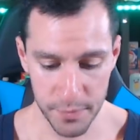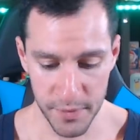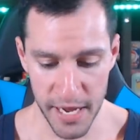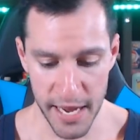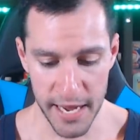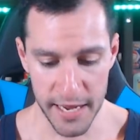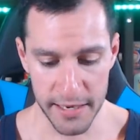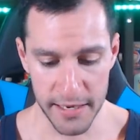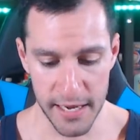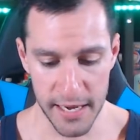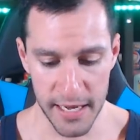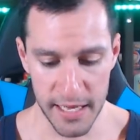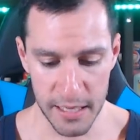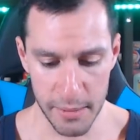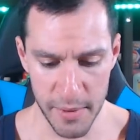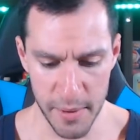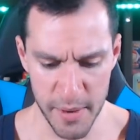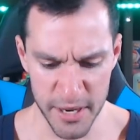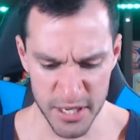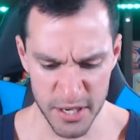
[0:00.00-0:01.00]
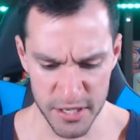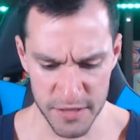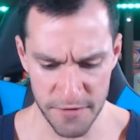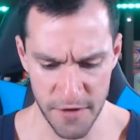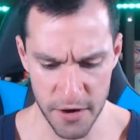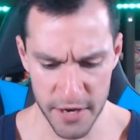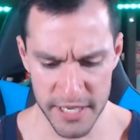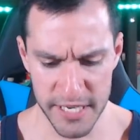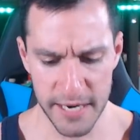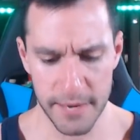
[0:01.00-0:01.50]
and uh, let me make sure it's
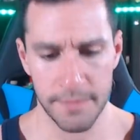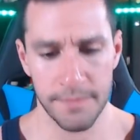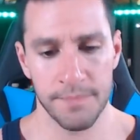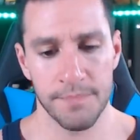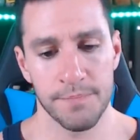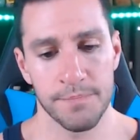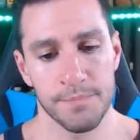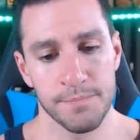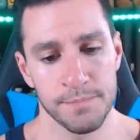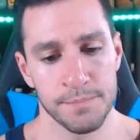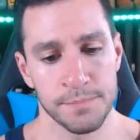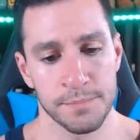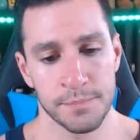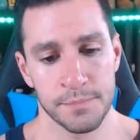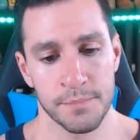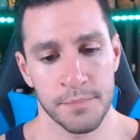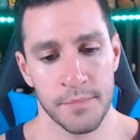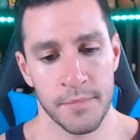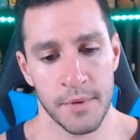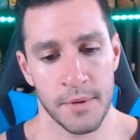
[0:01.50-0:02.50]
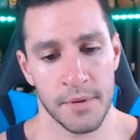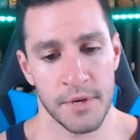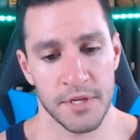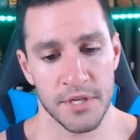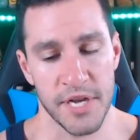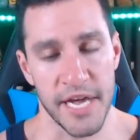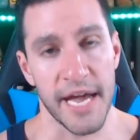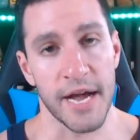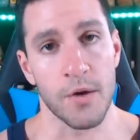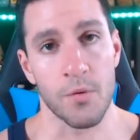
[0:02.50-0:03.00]
focusing.
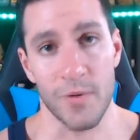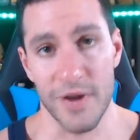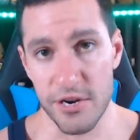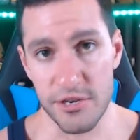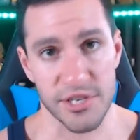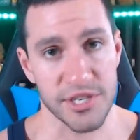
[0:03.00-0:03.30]
We are